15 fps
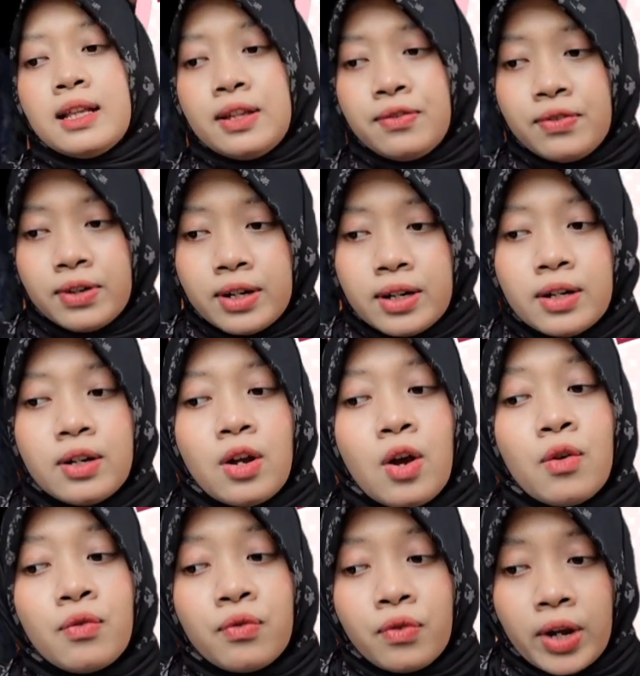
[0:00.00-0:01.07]
Difference
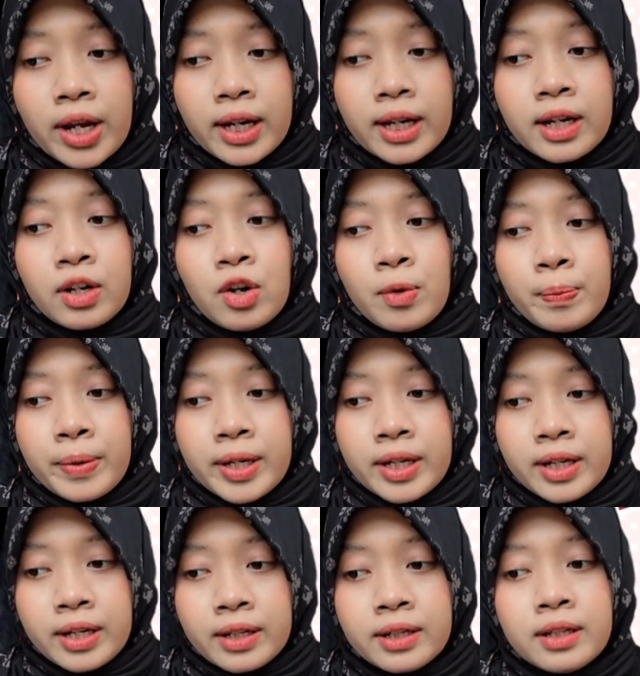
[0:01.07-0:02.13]
of fact and
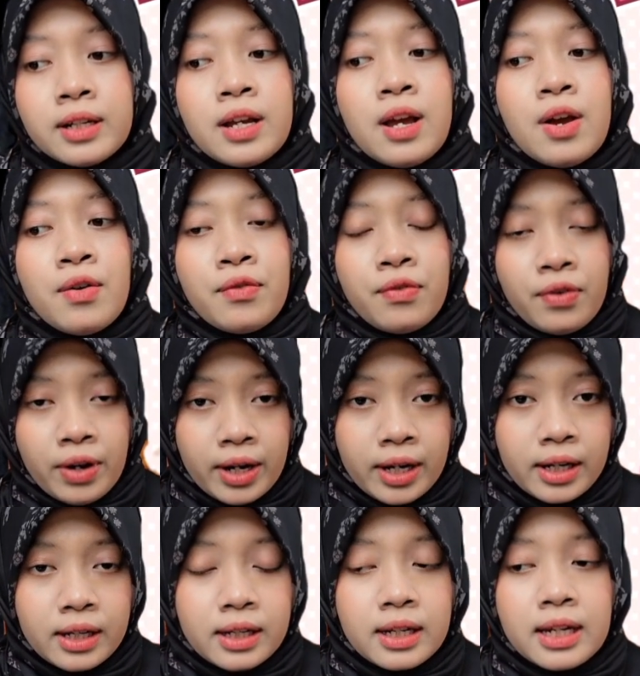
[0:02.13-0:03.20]
opinion.
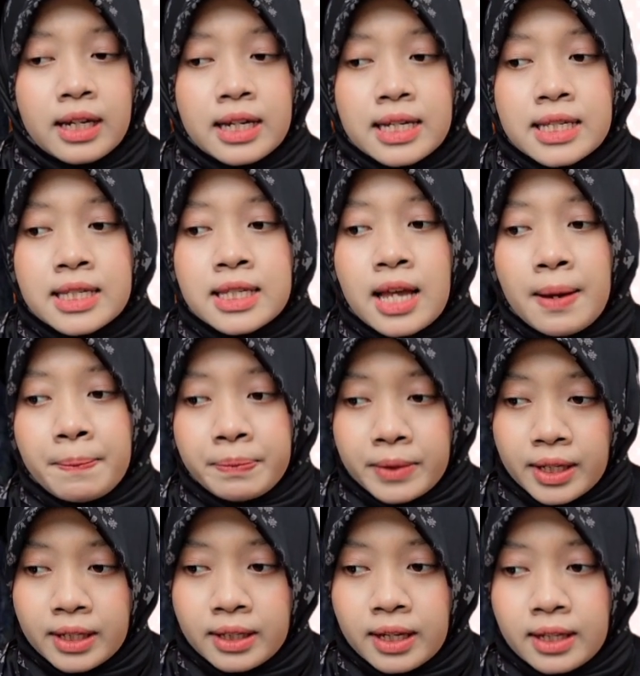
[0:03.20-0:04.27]
Fact is
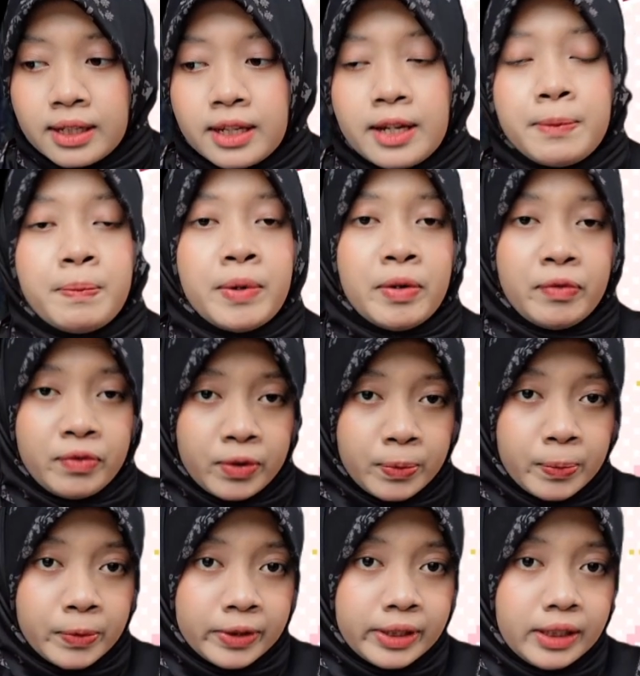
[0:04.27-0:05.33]
something that can be
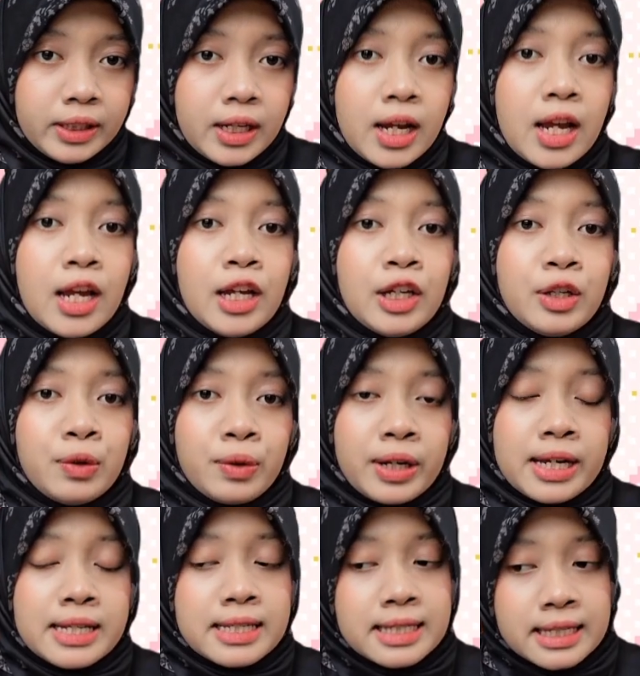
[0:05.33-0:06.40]
proven. You
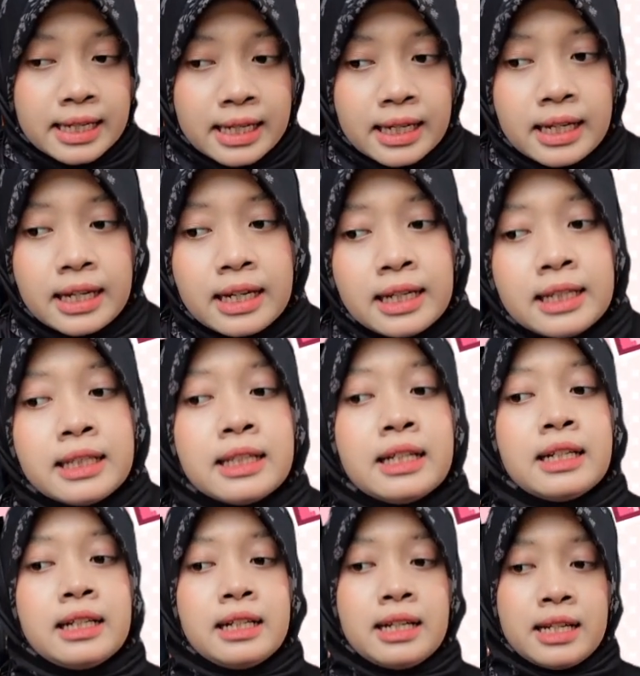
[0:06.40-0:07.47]
can see in
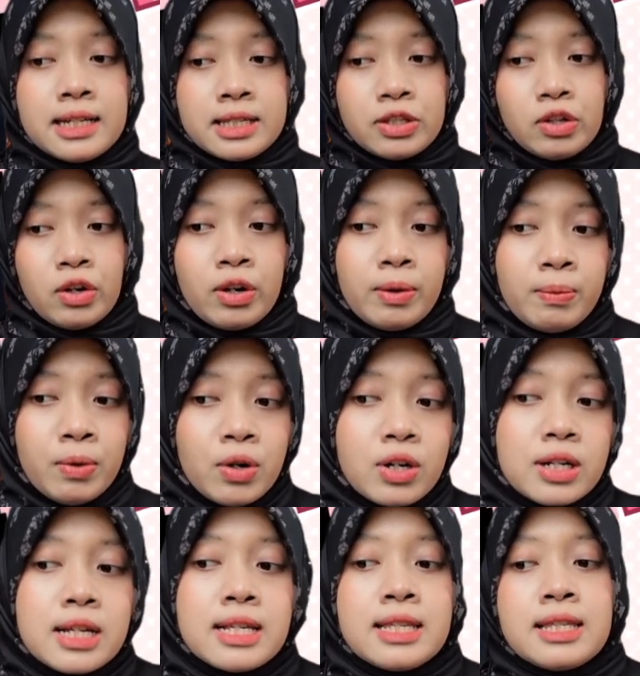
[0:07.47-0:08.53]
the history
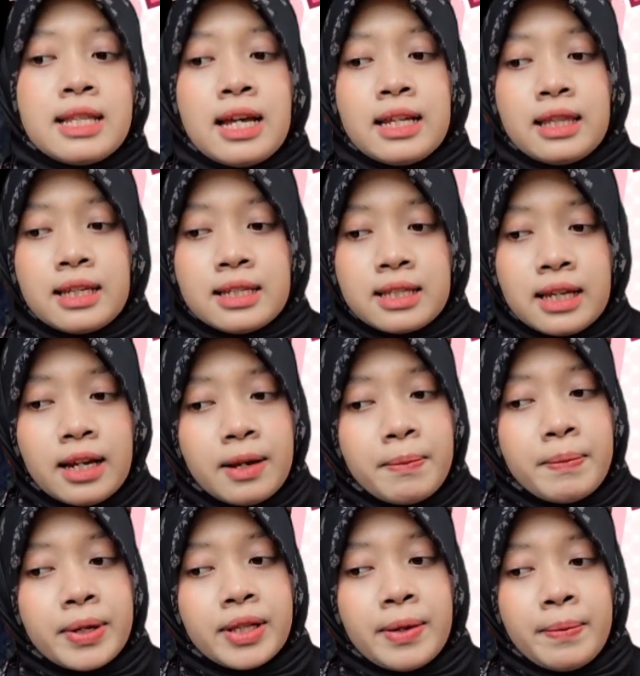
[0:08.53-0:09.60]
book, statistics,
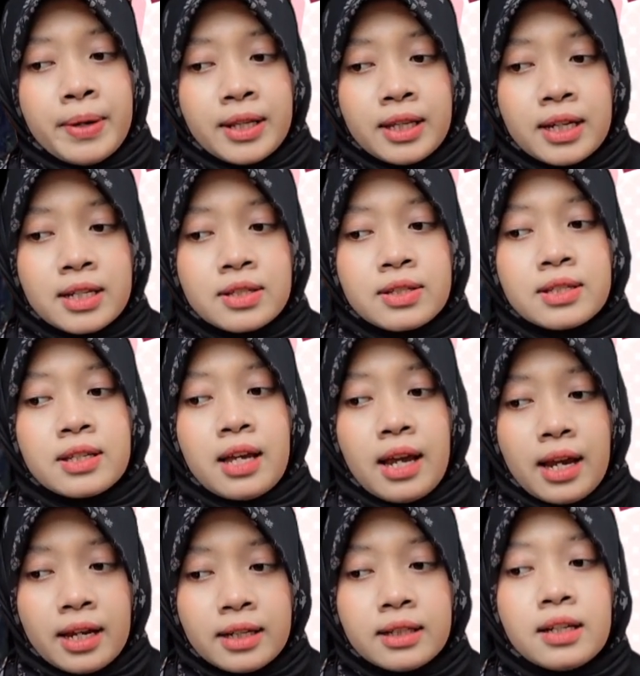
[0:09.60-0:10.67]
mathematics,
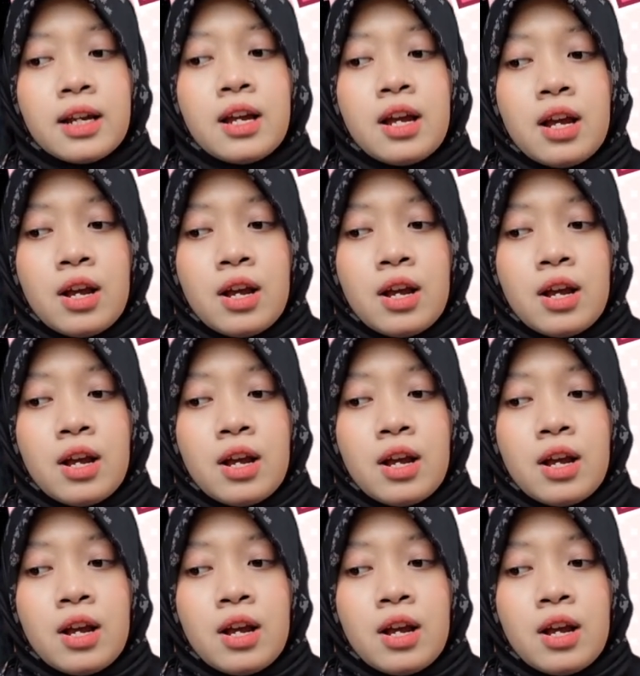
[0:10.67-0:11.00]
and